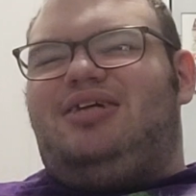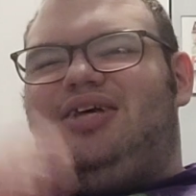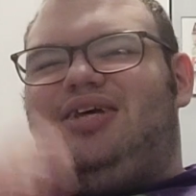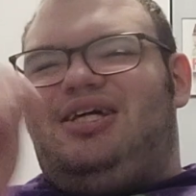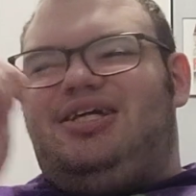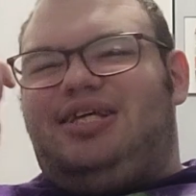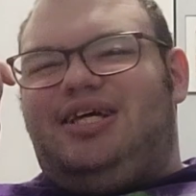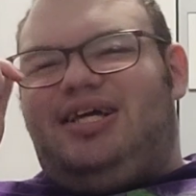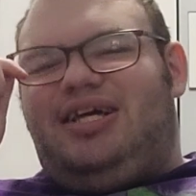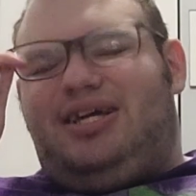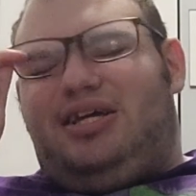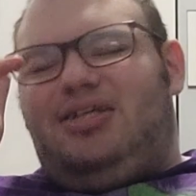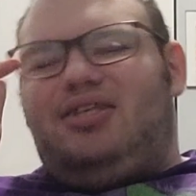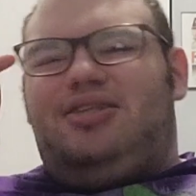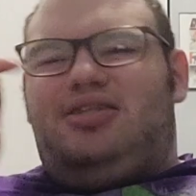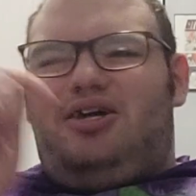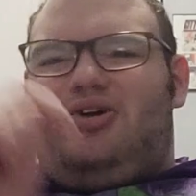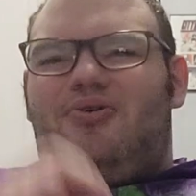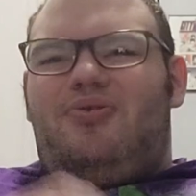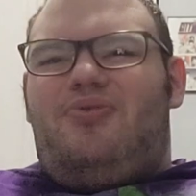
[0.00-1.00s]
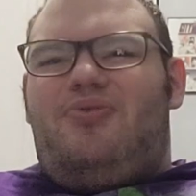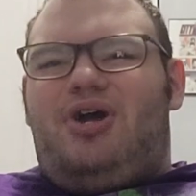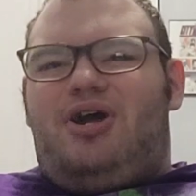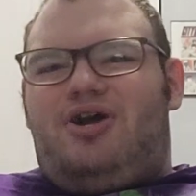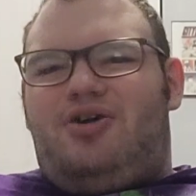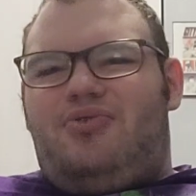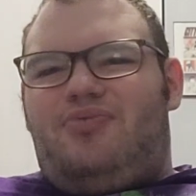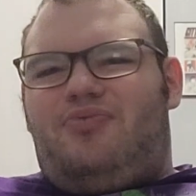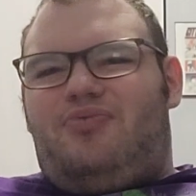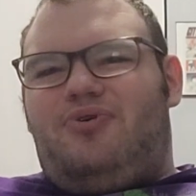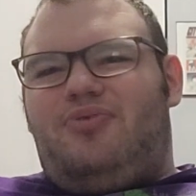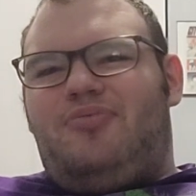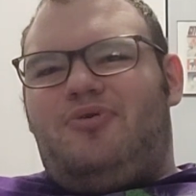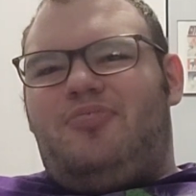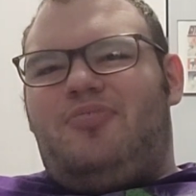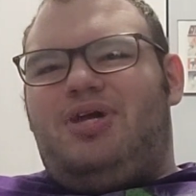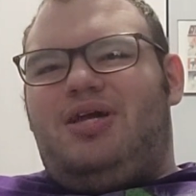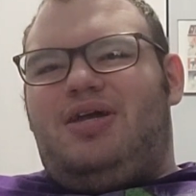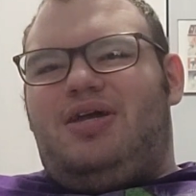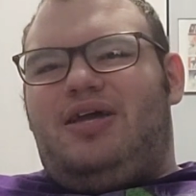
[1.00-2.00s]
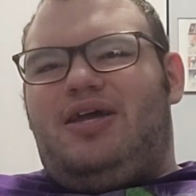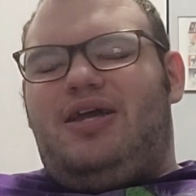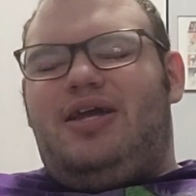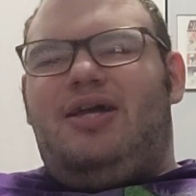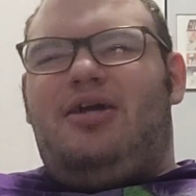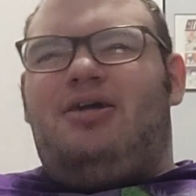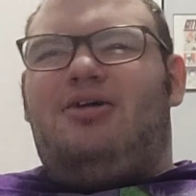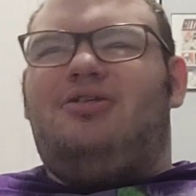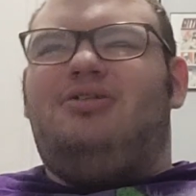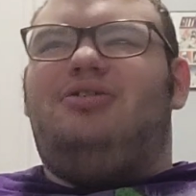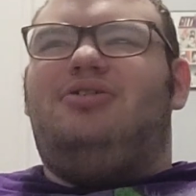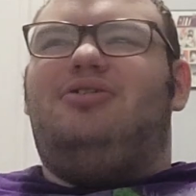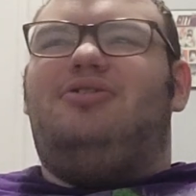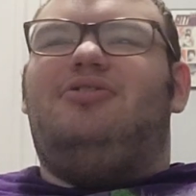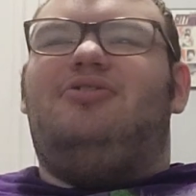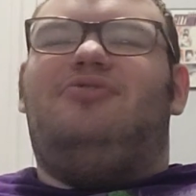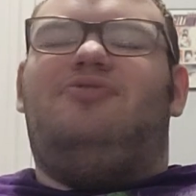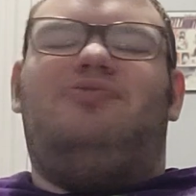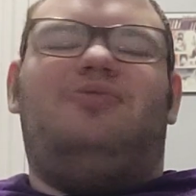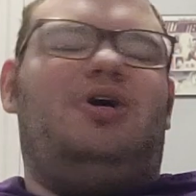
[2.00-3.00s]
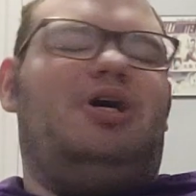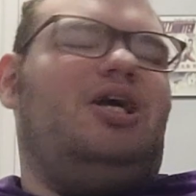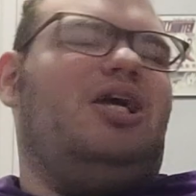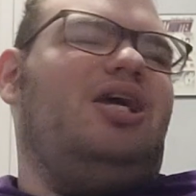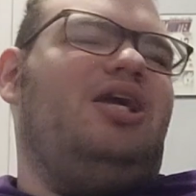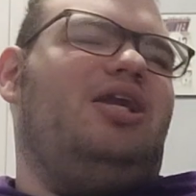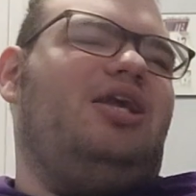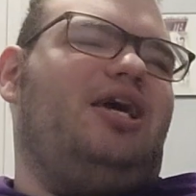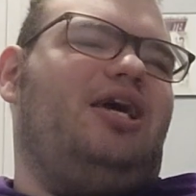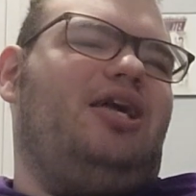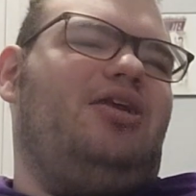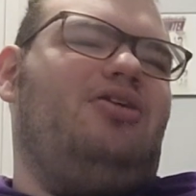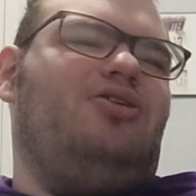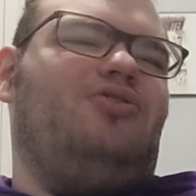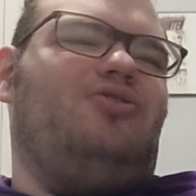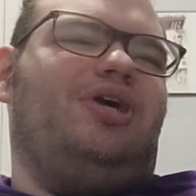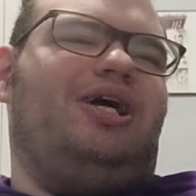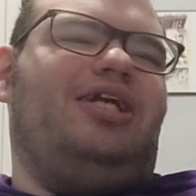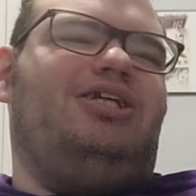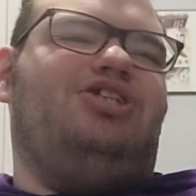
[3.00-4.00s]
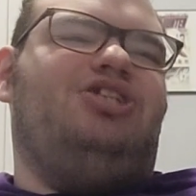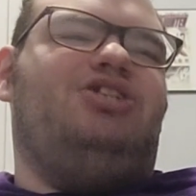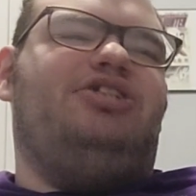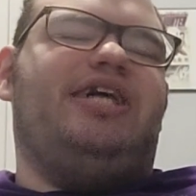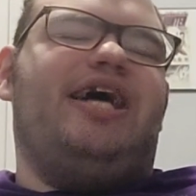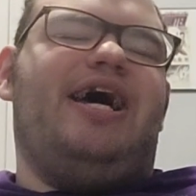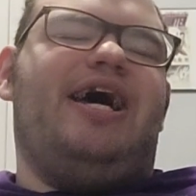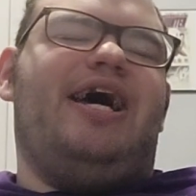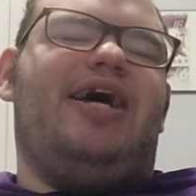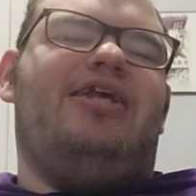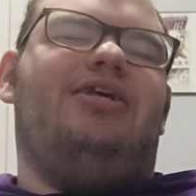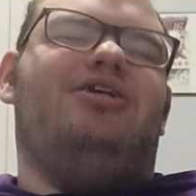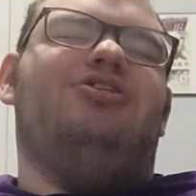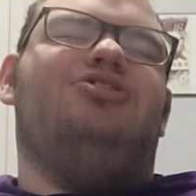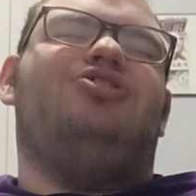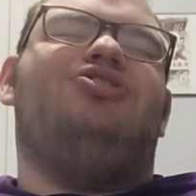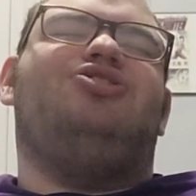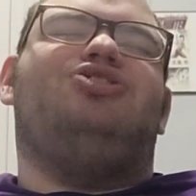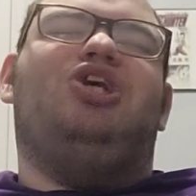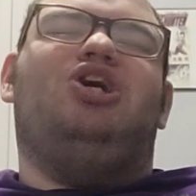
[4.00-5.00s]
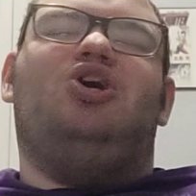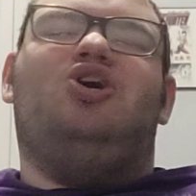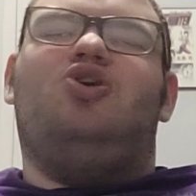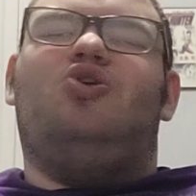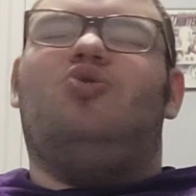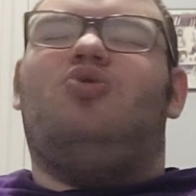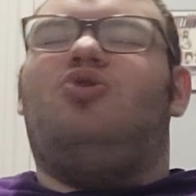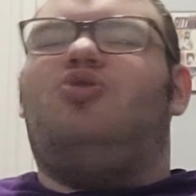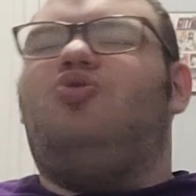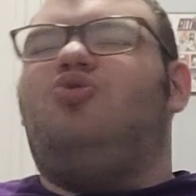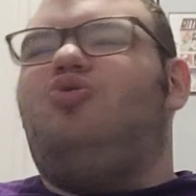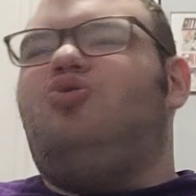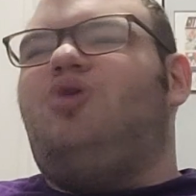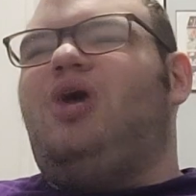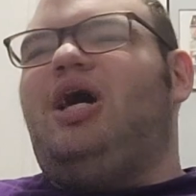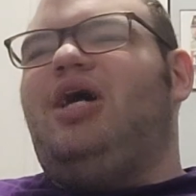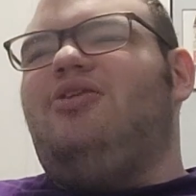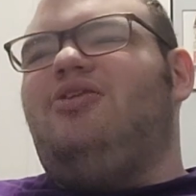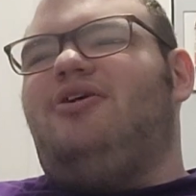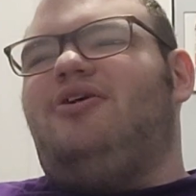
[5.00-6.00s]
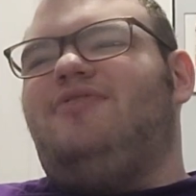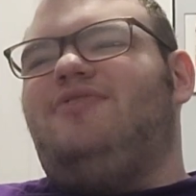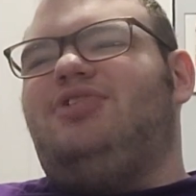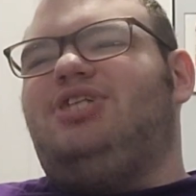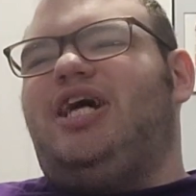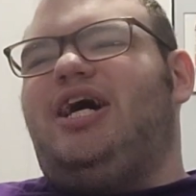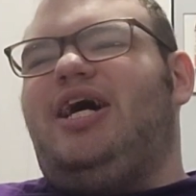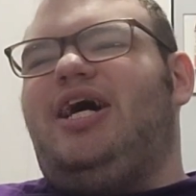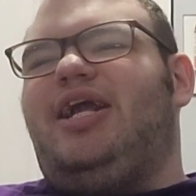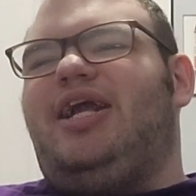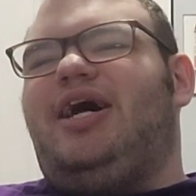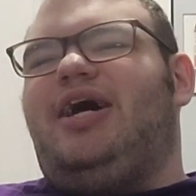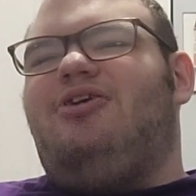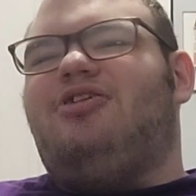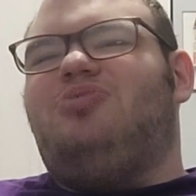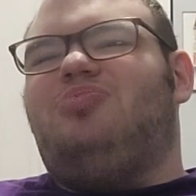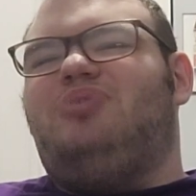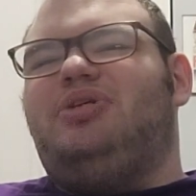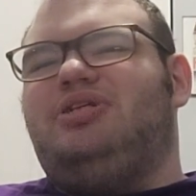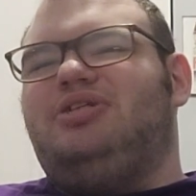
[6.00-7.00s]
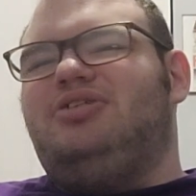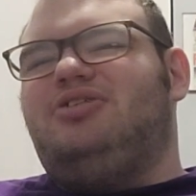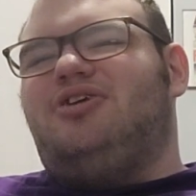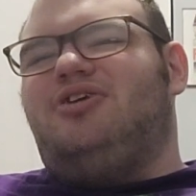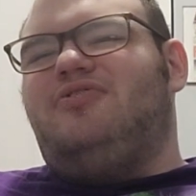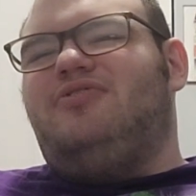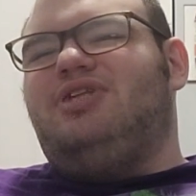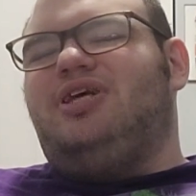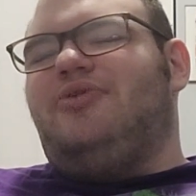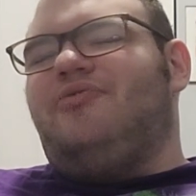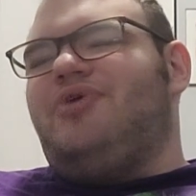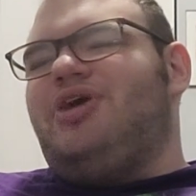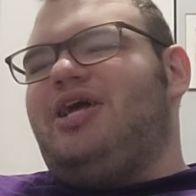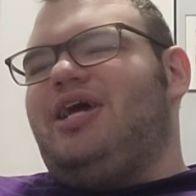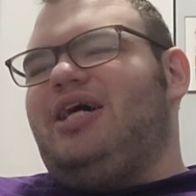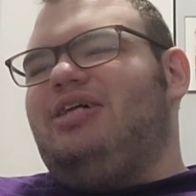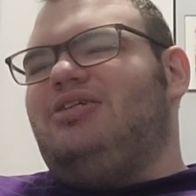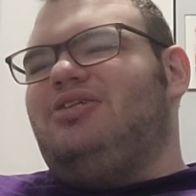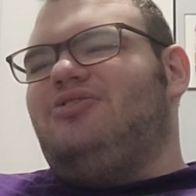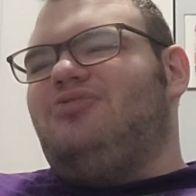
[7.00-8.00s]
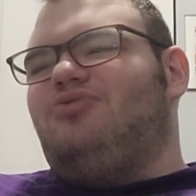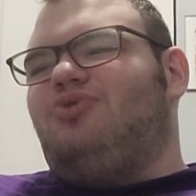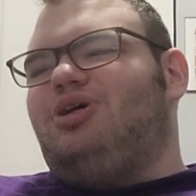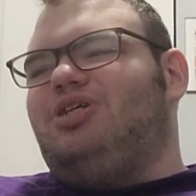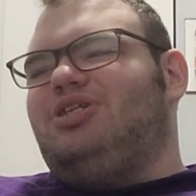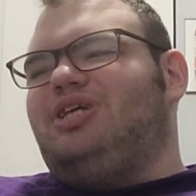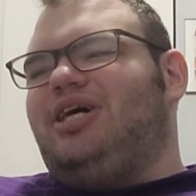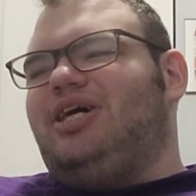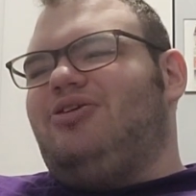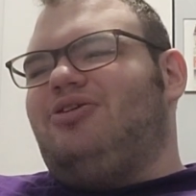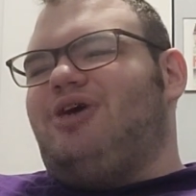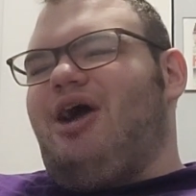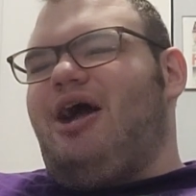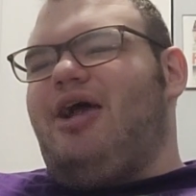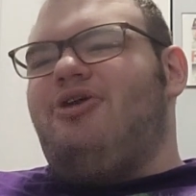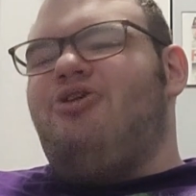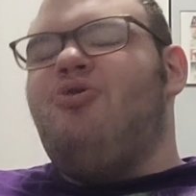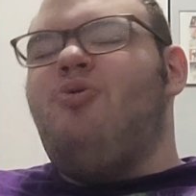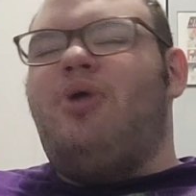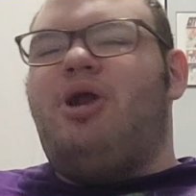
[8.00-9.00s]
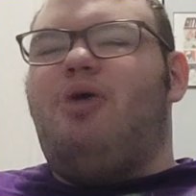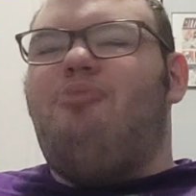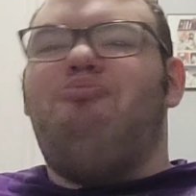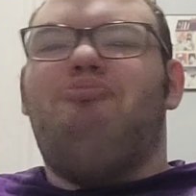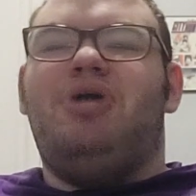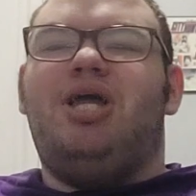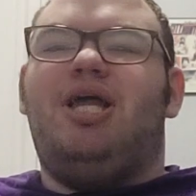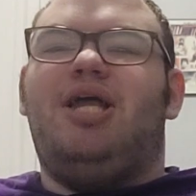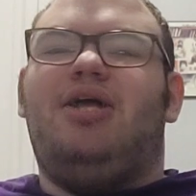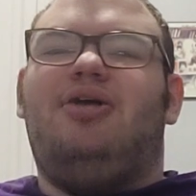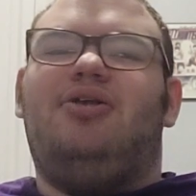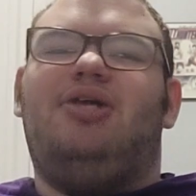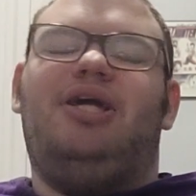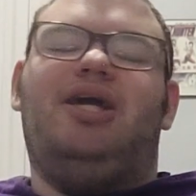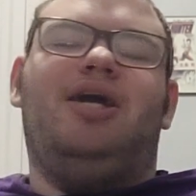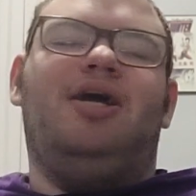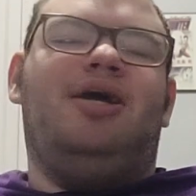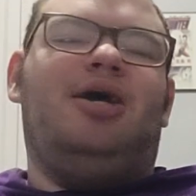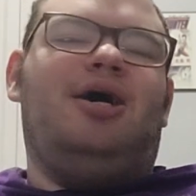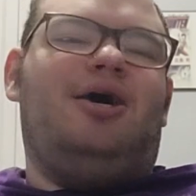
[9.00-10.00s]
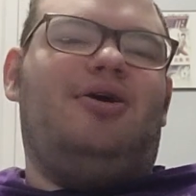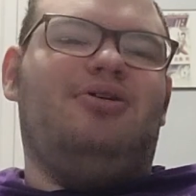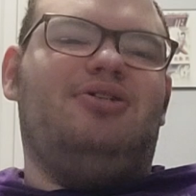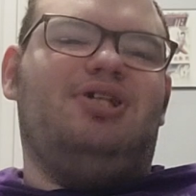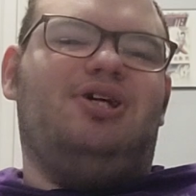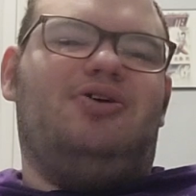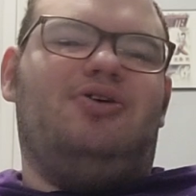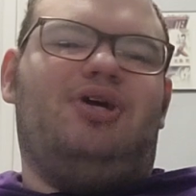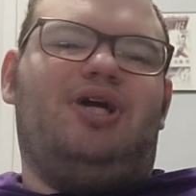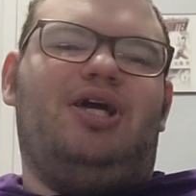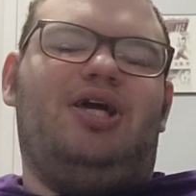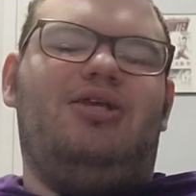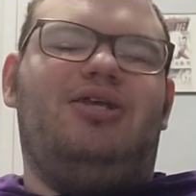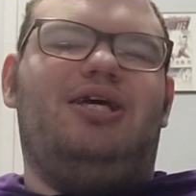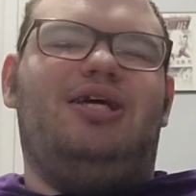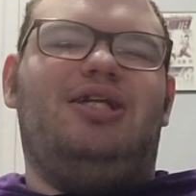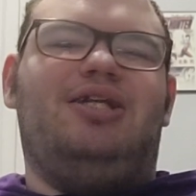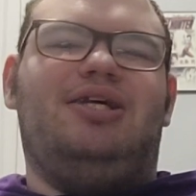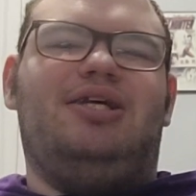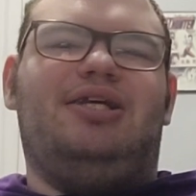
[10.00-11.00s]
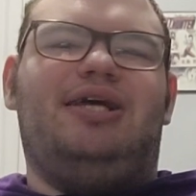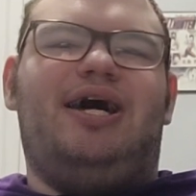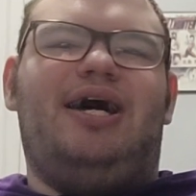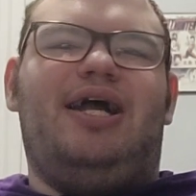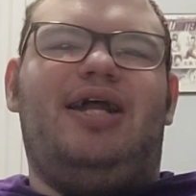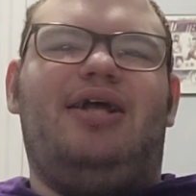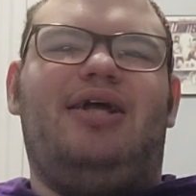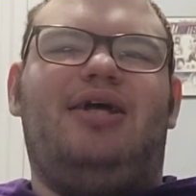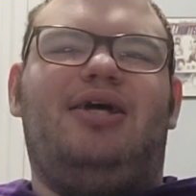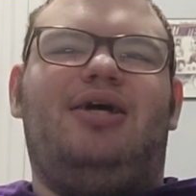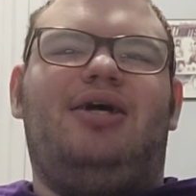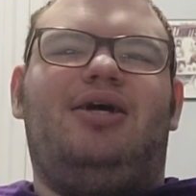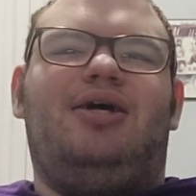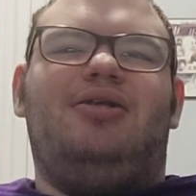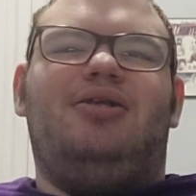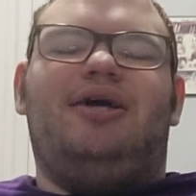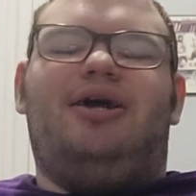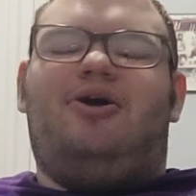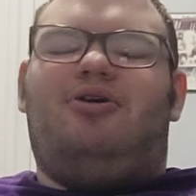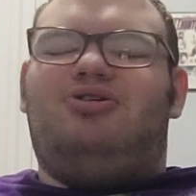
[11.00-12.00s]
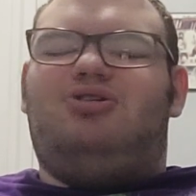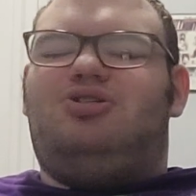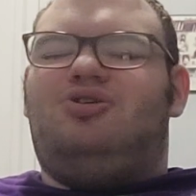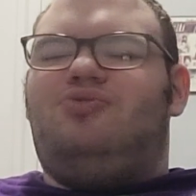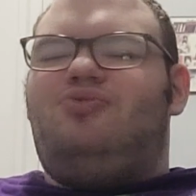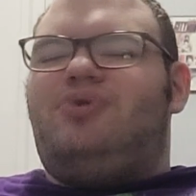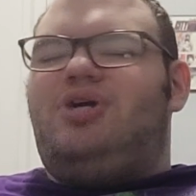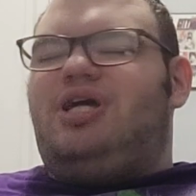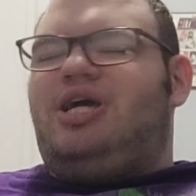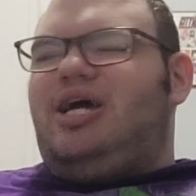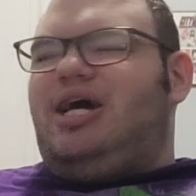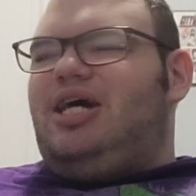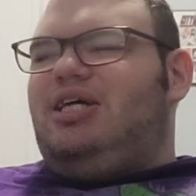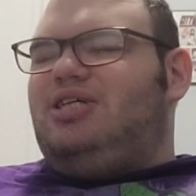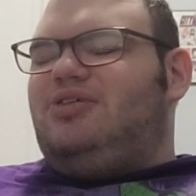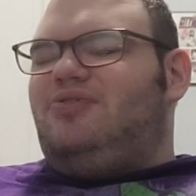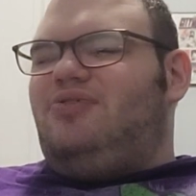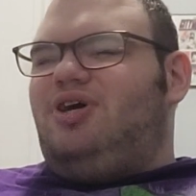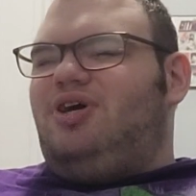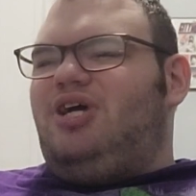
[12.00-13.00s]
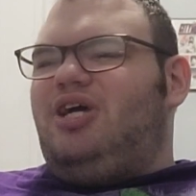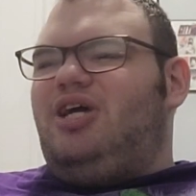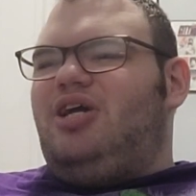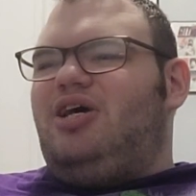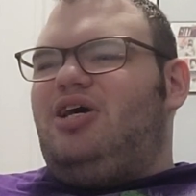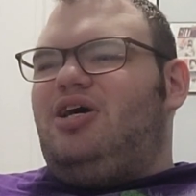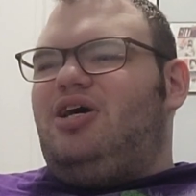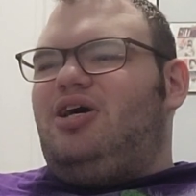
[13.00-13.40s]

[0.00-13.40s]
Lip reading: like they're there from the beginning till the fucking end, dude. And Chad is so cool. I love Chad. I was pissed off when they recast his voice actor. I knew it immediately. I was like, okay, they did that. They also recast fucking